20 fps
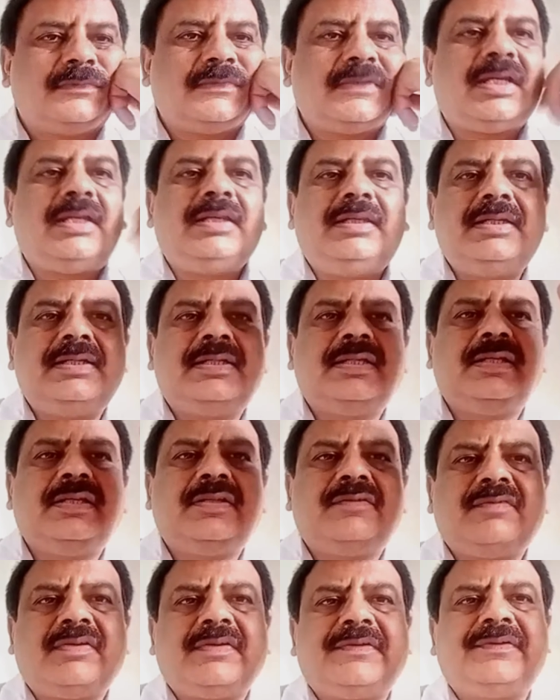and later
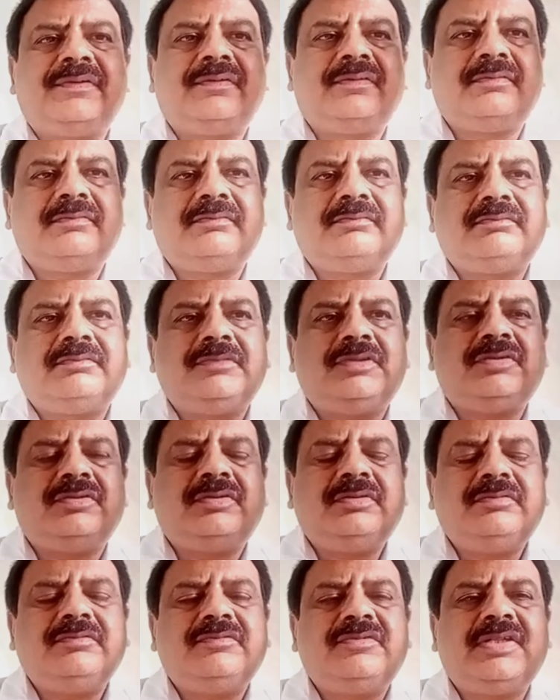it was
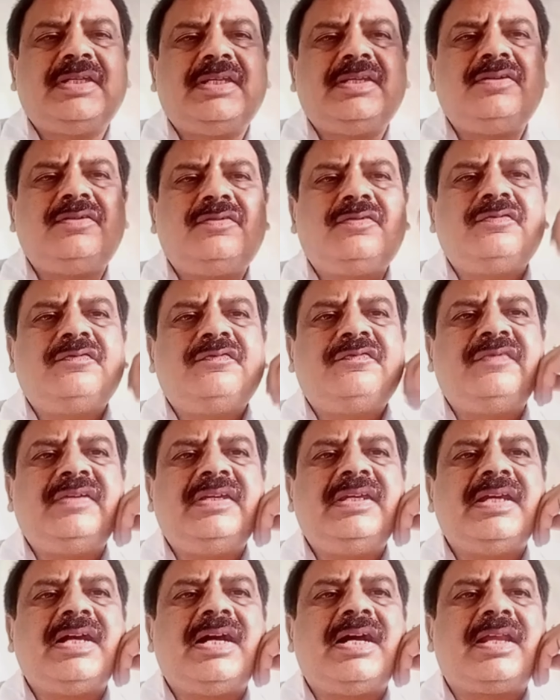changed to
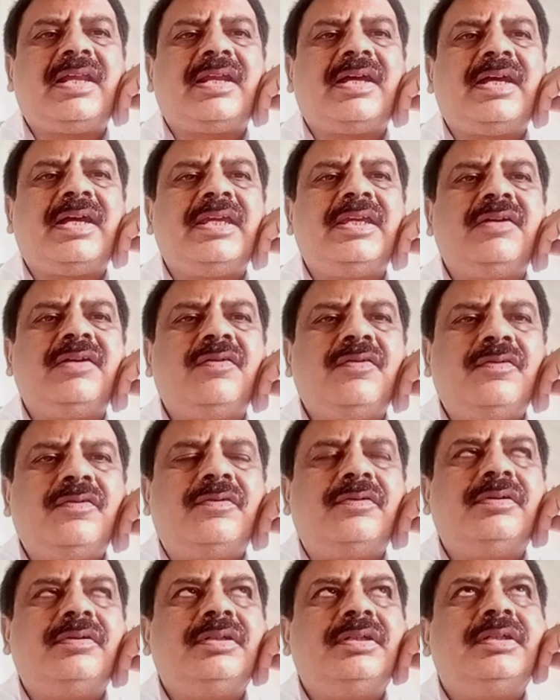VRIO.
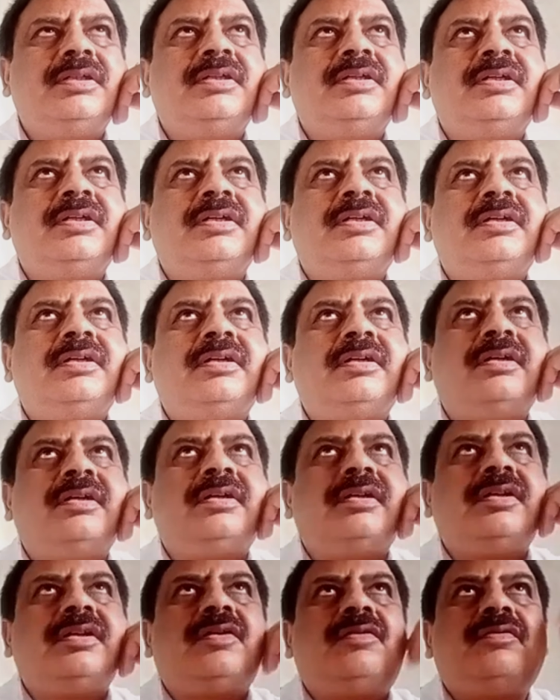
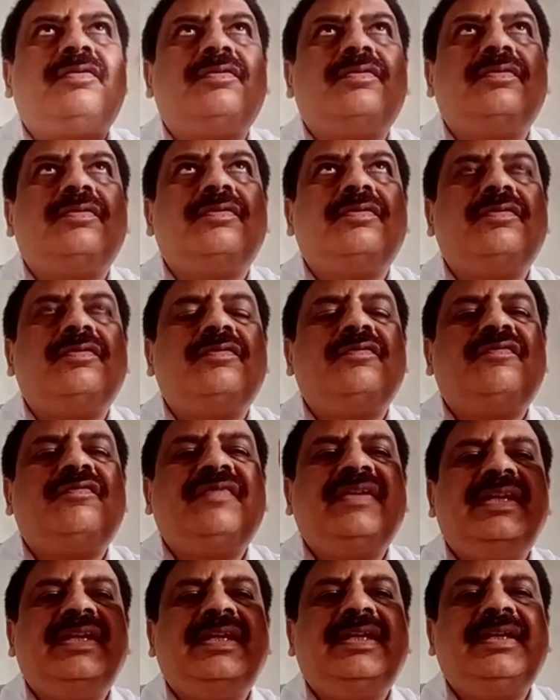Now,
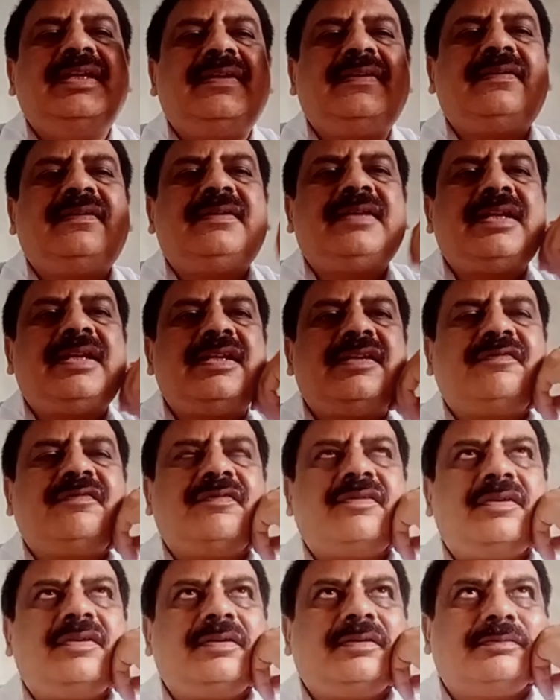V here stands
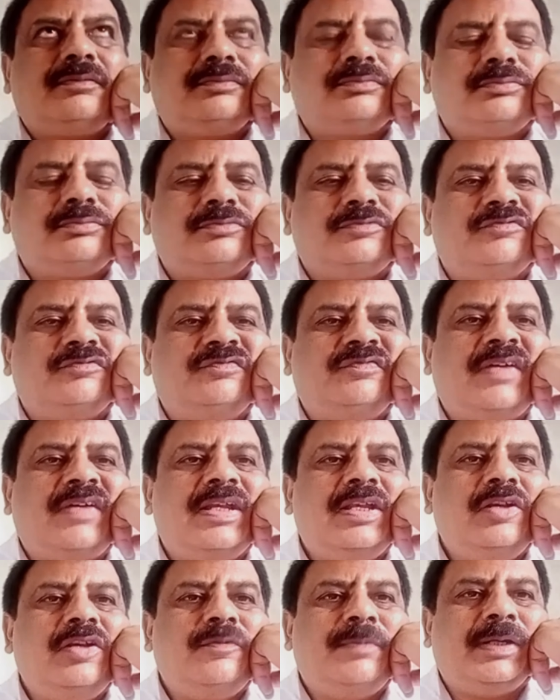for
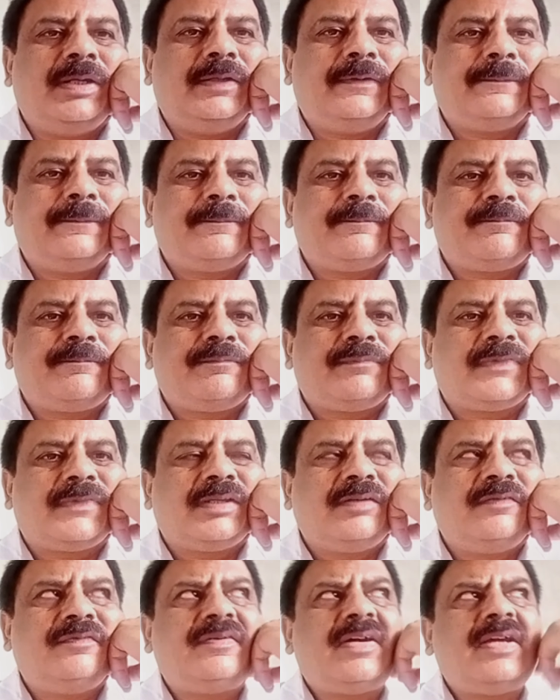valuable.
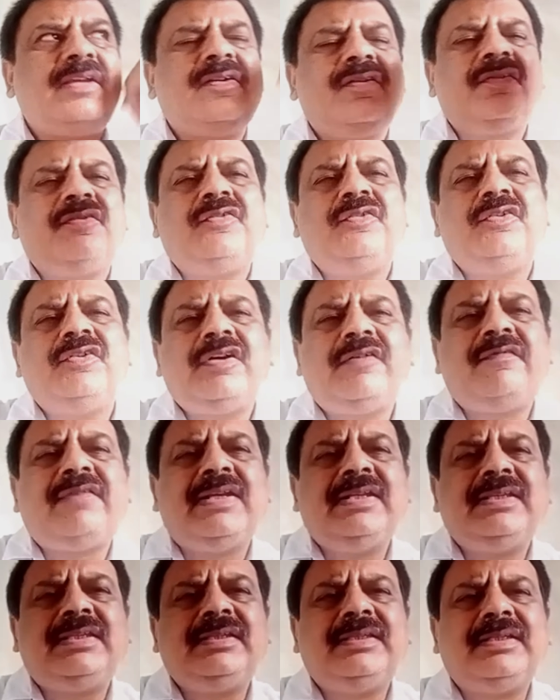Find out, do you have
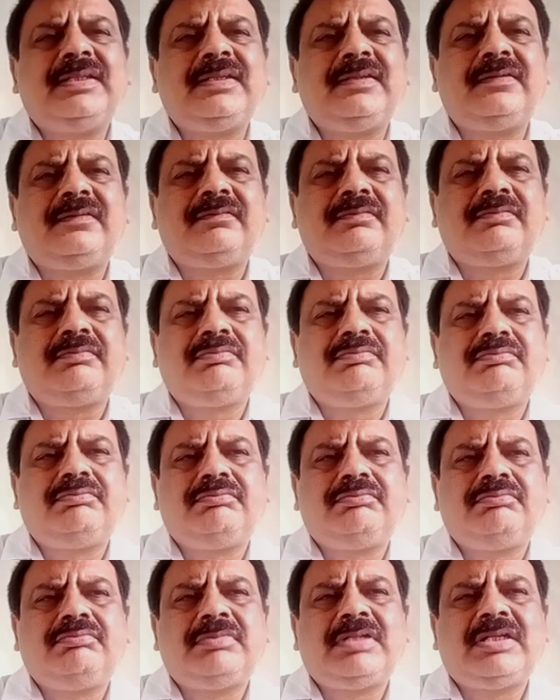anything that is
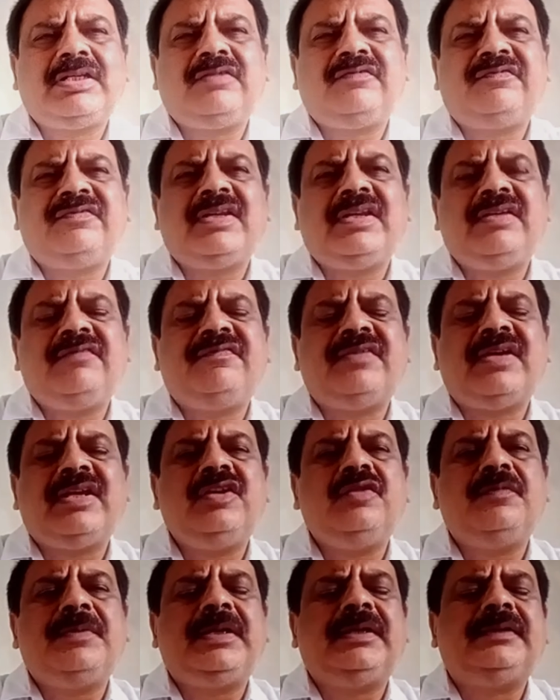very
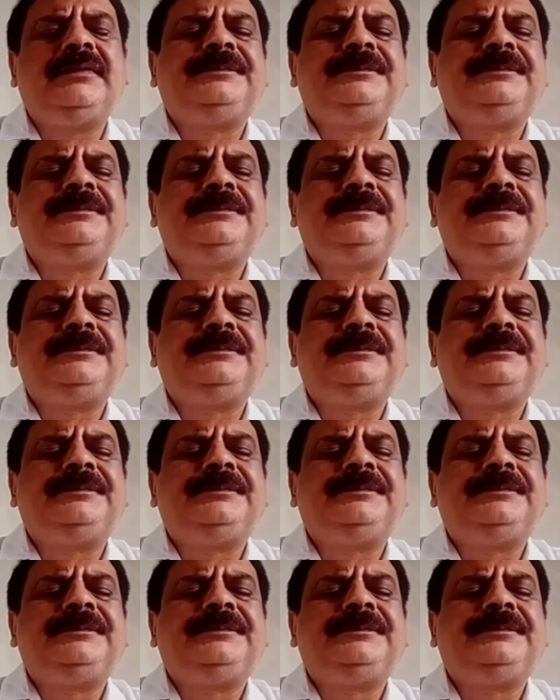valuable?